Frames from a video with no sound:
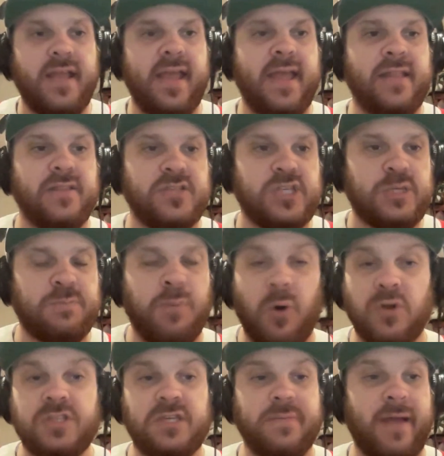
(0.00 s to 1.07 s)
in
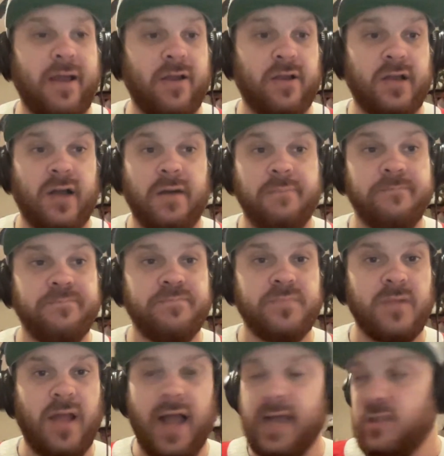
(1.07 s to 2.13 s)
sports America.
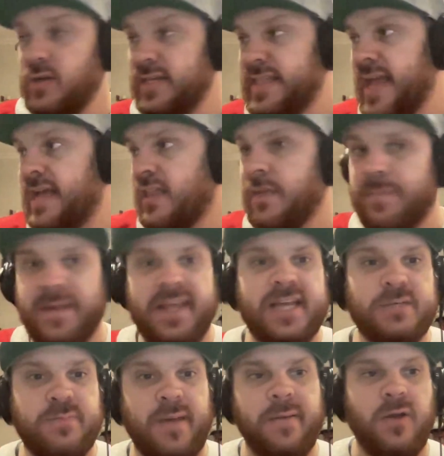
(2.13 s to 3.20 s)
I look at that clip at
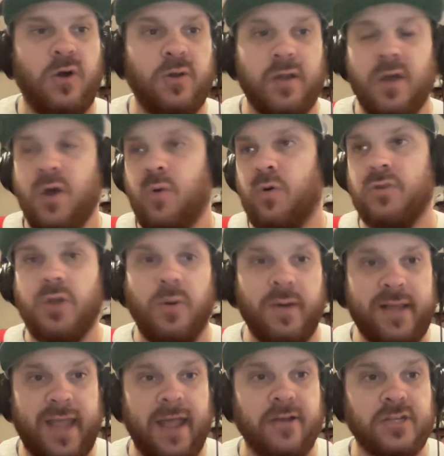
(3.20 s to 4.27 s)
ESPN going, well, no
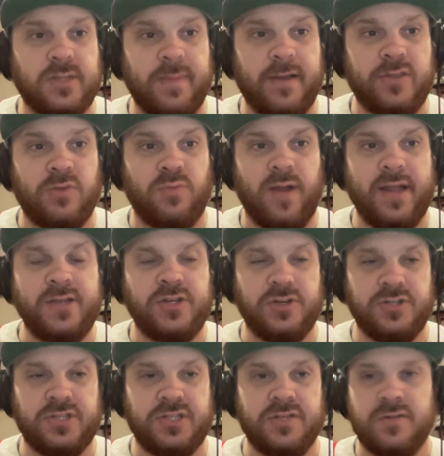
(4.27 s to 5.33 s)
one cares about the
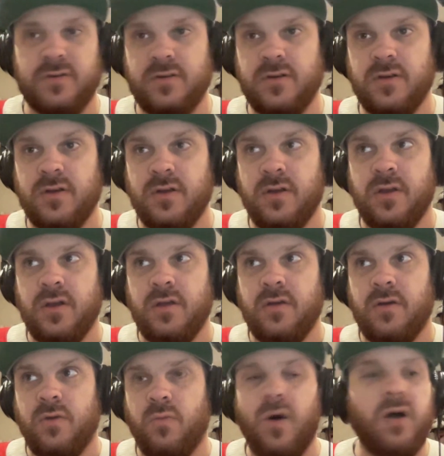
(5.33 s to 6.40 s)
Rangers.
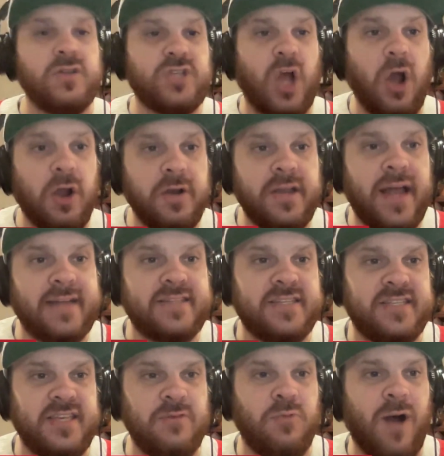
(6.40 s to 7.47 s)
Well, it's hard not to
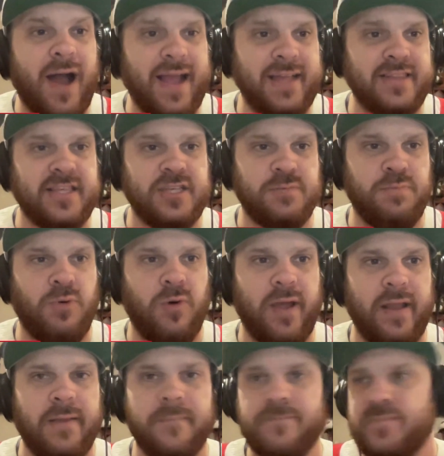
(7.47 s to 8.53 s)
see why at this point.
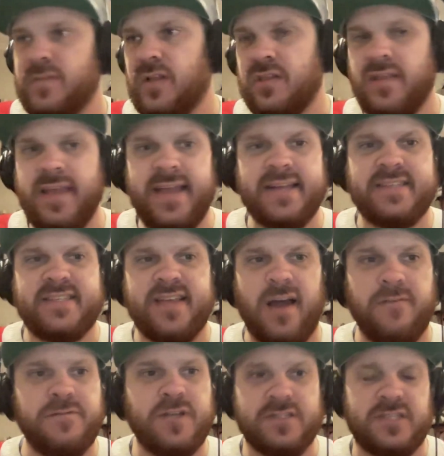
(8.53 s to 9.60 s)
The league
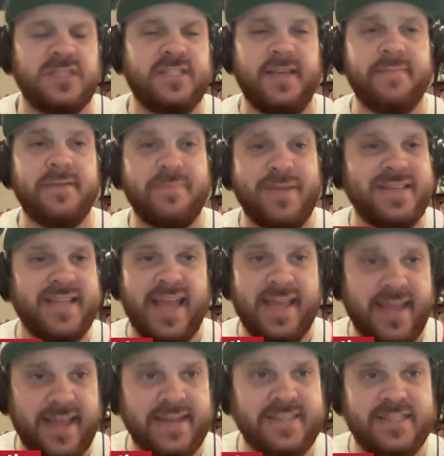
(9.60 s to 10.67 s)
itself doesn't seem to be
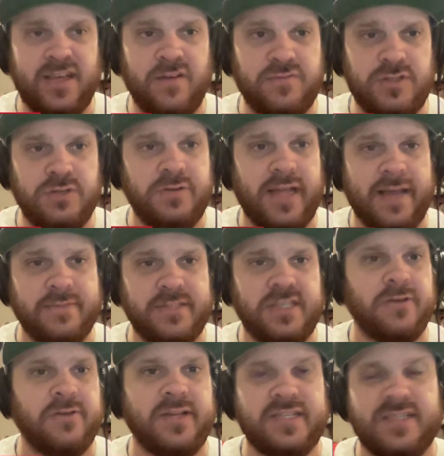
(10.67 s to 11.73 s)
taking itself too damn
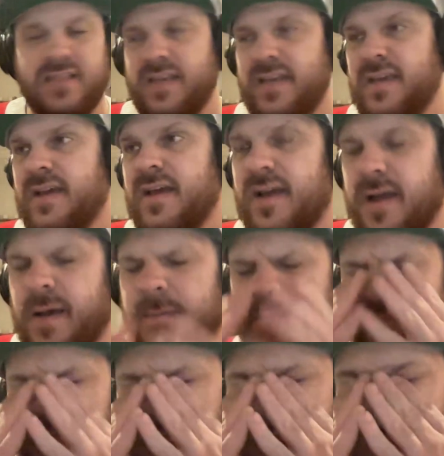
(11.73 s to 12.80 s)
seriously.
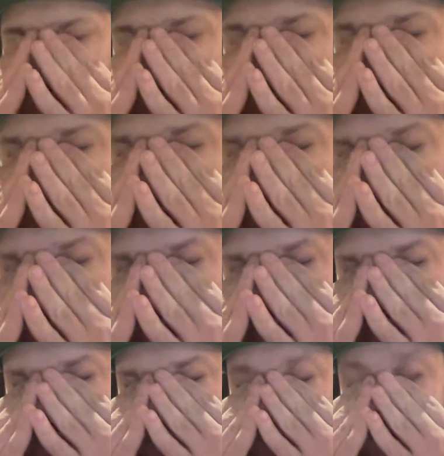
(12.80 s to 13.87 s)
And I